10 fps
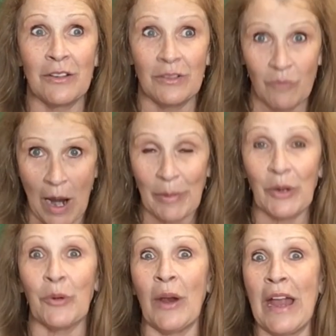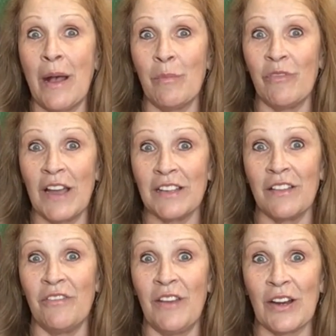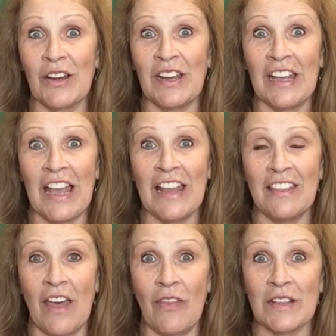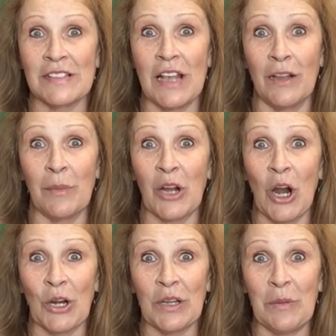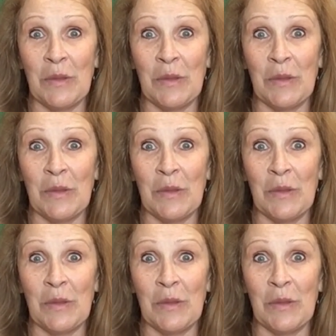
Robert Graham, Finding the Faherty, and then the Stella McCartney